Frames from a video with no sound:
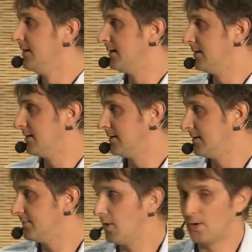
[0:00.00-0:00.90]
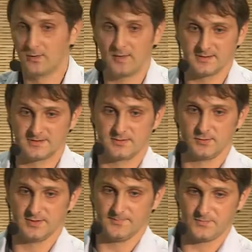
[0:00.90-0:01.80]
only once to
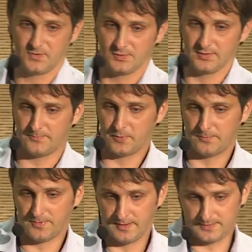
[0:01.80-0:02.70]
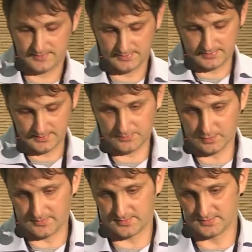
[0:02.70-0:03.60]
the
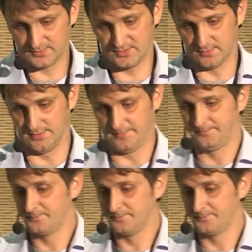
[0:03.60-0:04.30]
appropriate consumer.